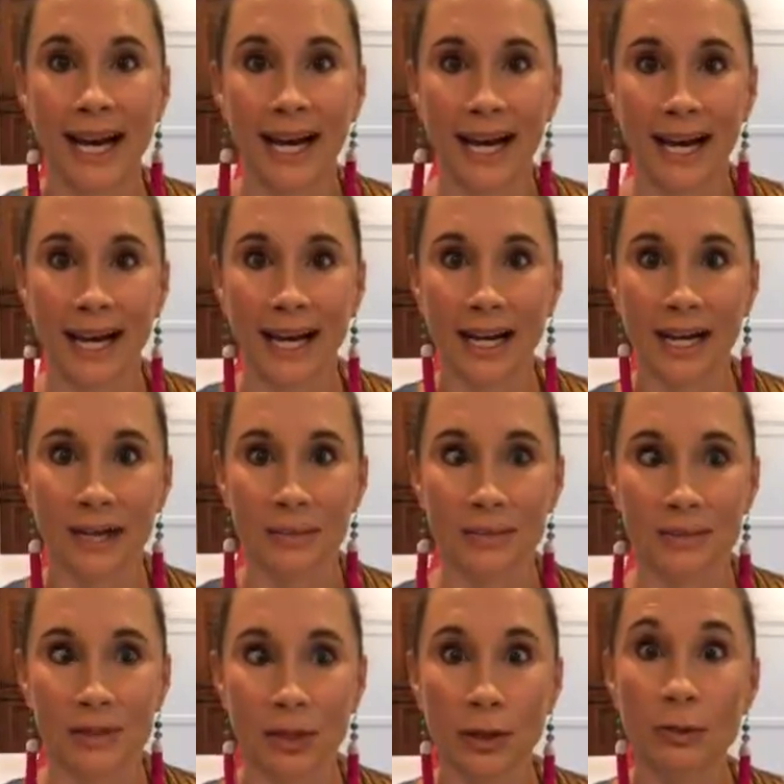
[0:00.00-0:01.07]

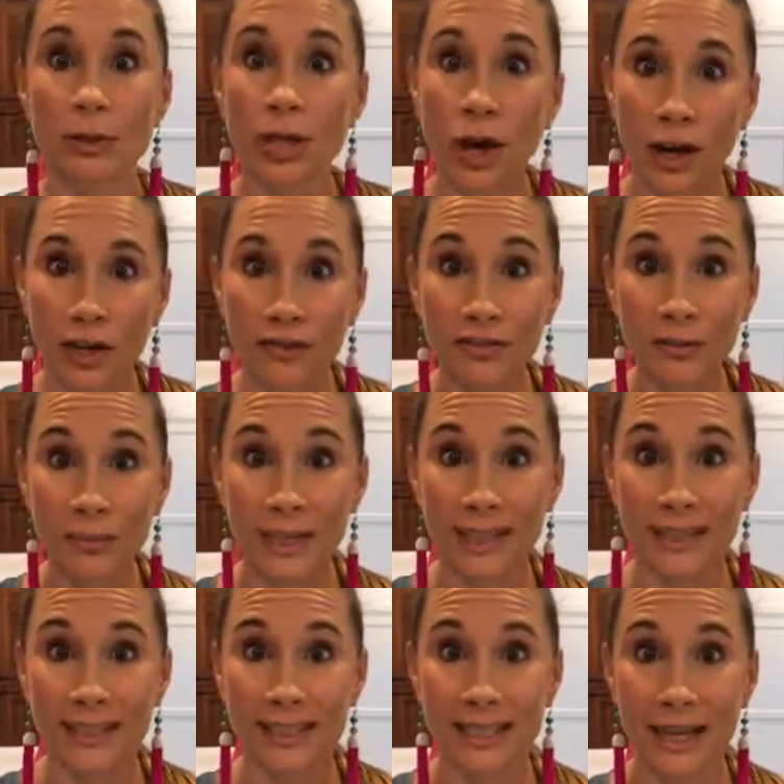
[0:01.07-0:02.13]
So it was hard for
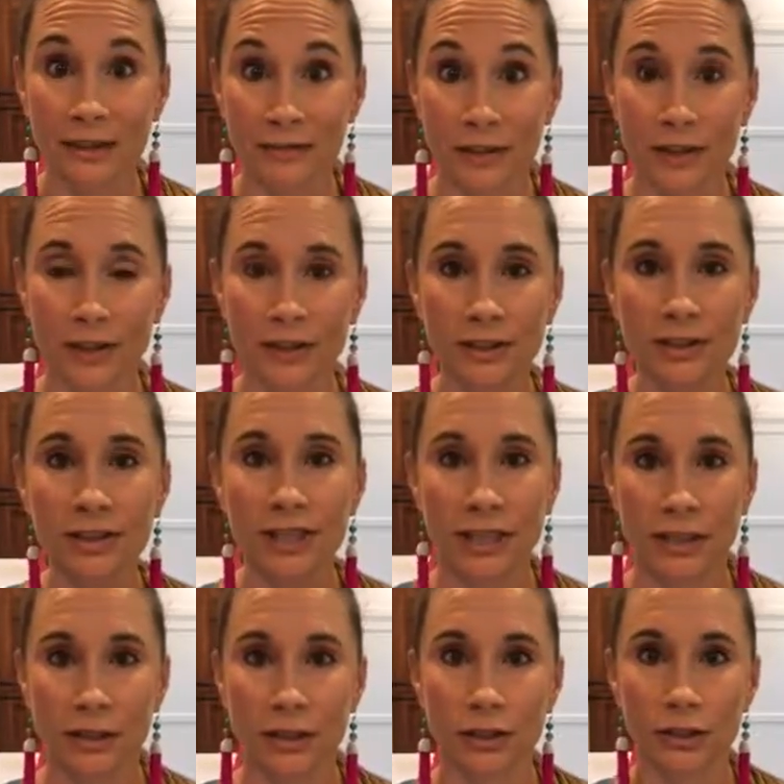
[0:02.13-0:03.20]
me at first to
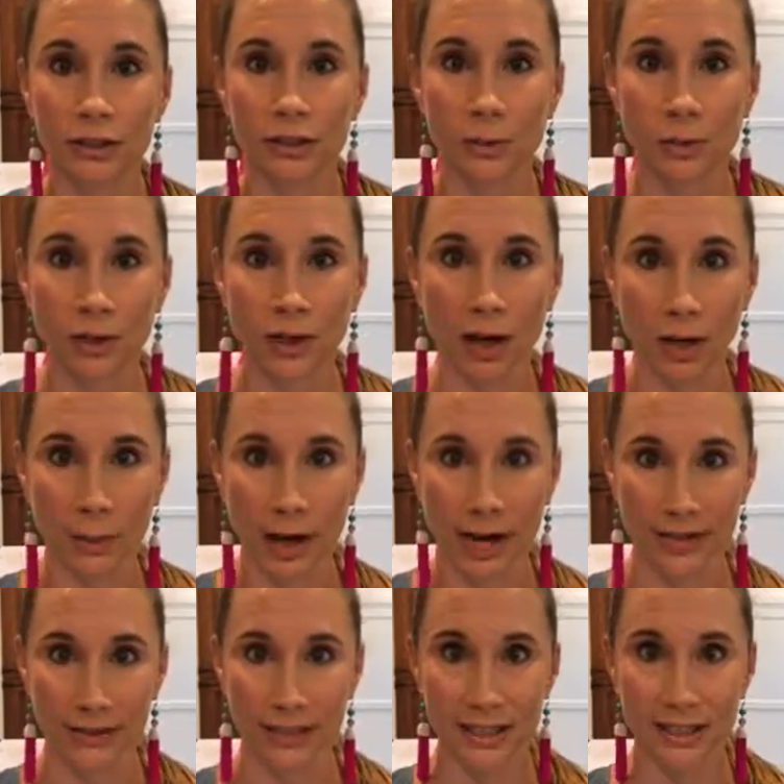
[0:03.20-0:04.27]
introduce more
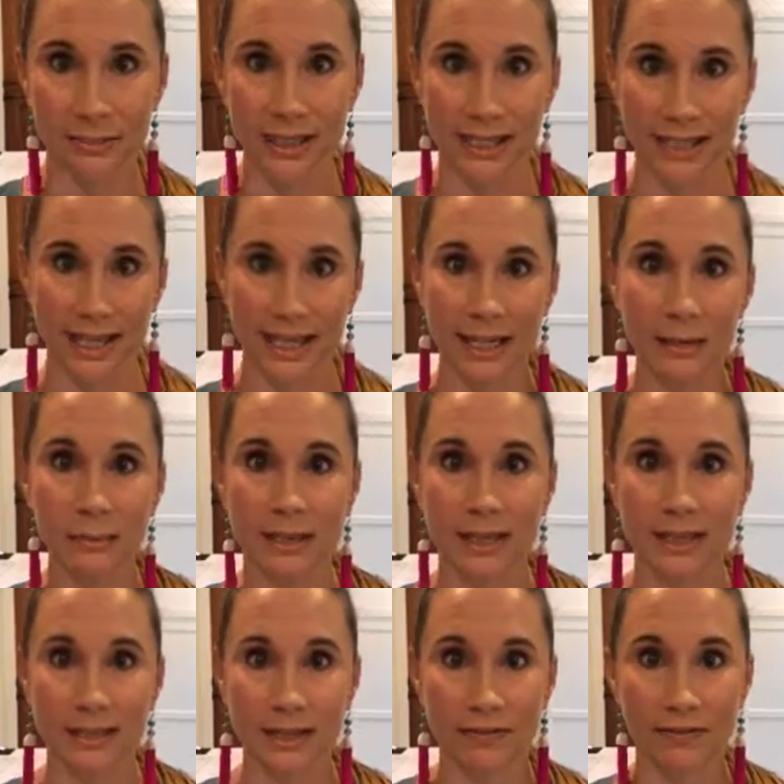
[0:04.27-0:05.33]
carbohydrates to my diet
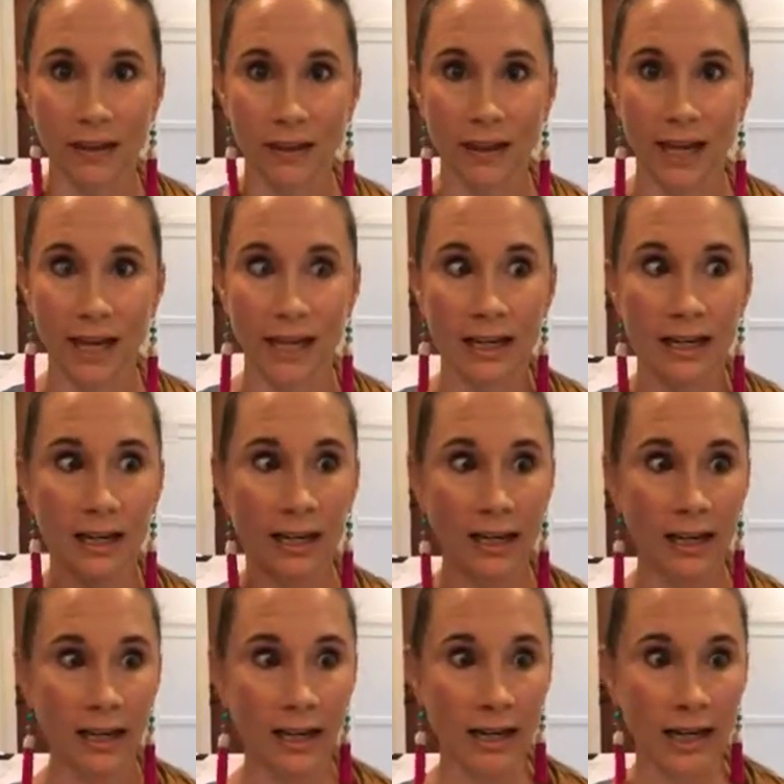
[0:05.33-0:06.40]
because I felt like
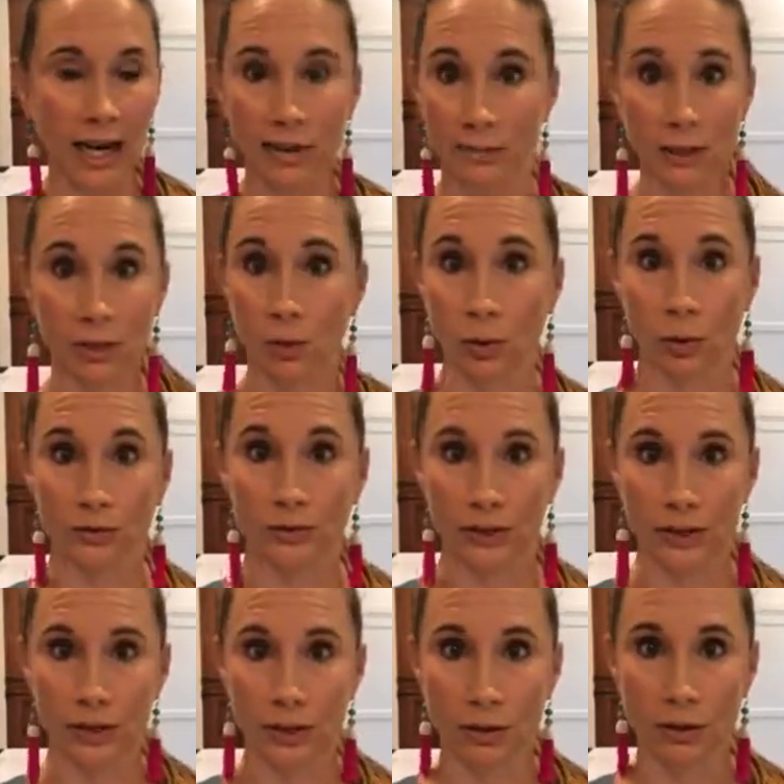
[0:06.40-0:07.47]
I'd been told for
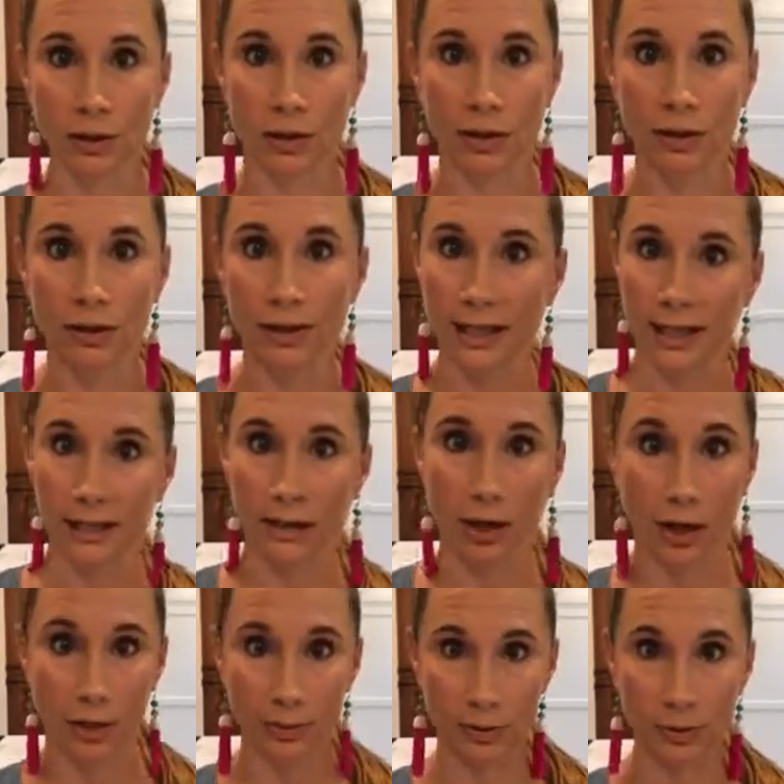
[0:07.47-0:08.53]
so long that
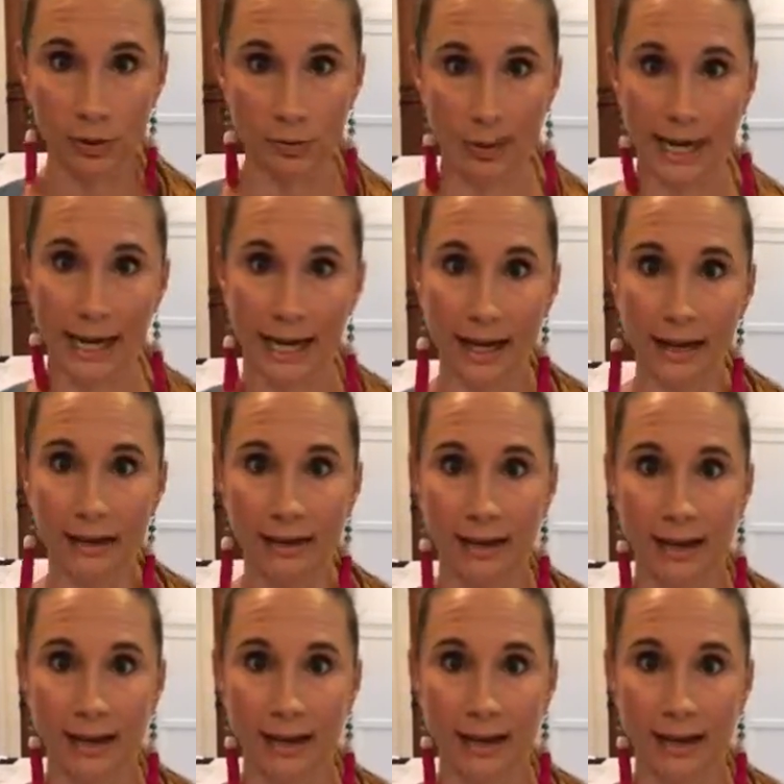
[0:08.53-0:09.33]
carbs were bad.